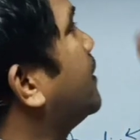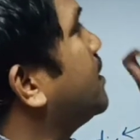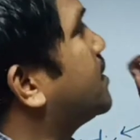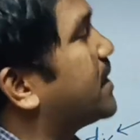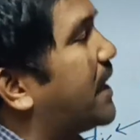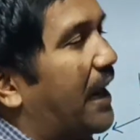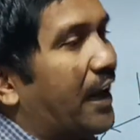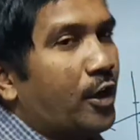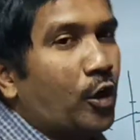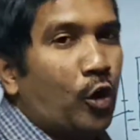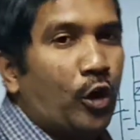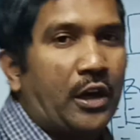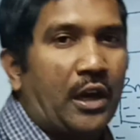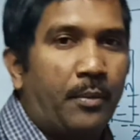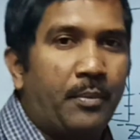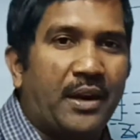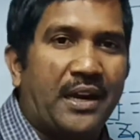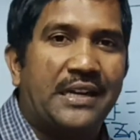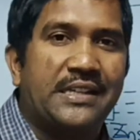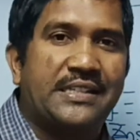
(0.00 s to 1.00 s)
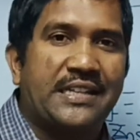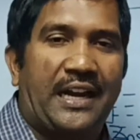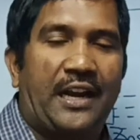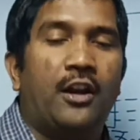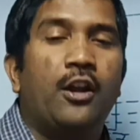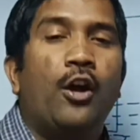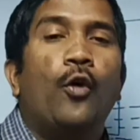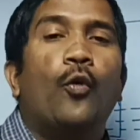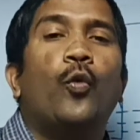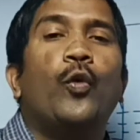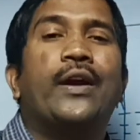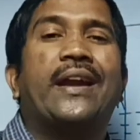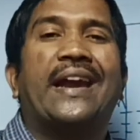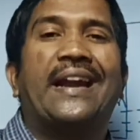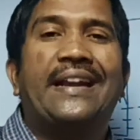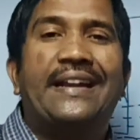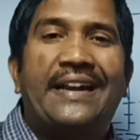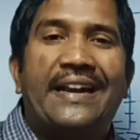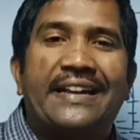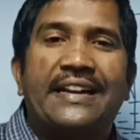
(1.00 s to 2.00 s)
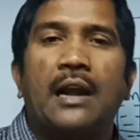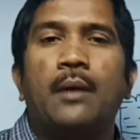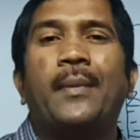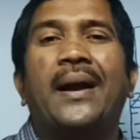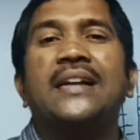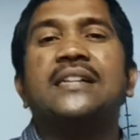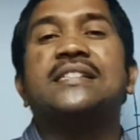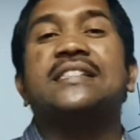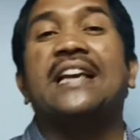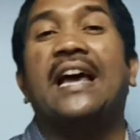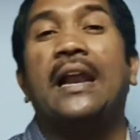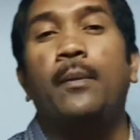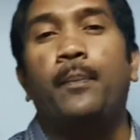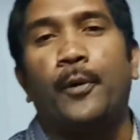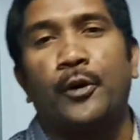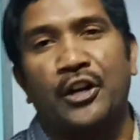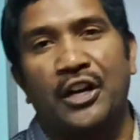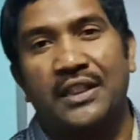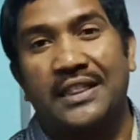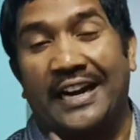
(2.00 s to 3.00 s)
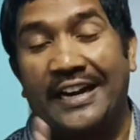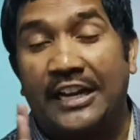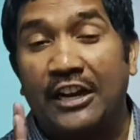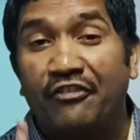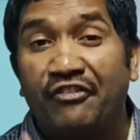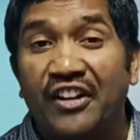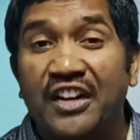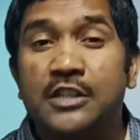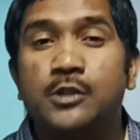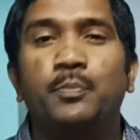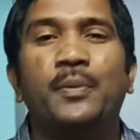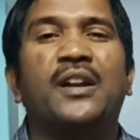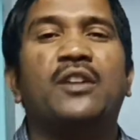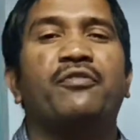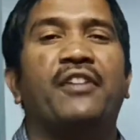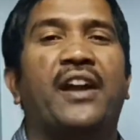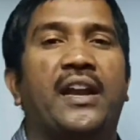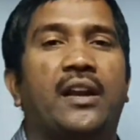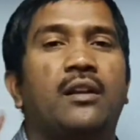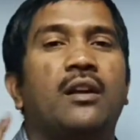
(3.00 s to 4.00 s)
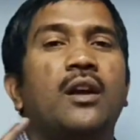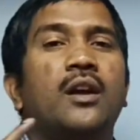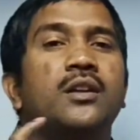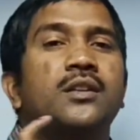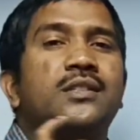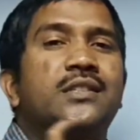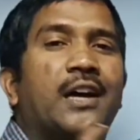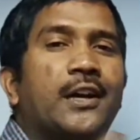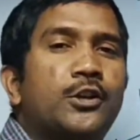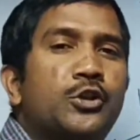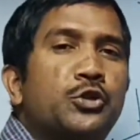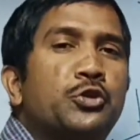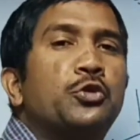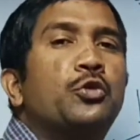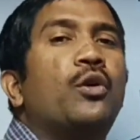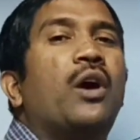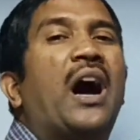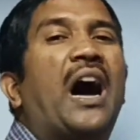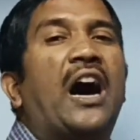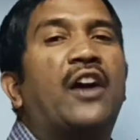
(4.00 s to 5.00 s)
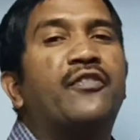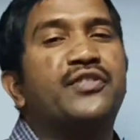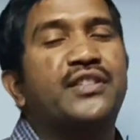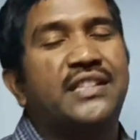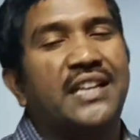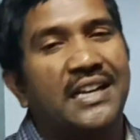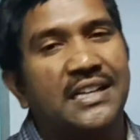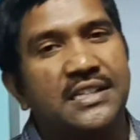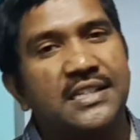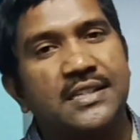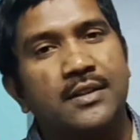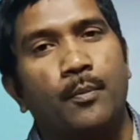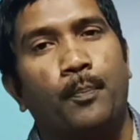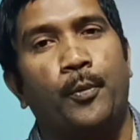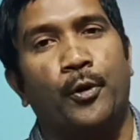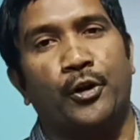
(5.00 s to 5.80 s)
this electrochemical cell, we can determine cell potential, the difference between two half cells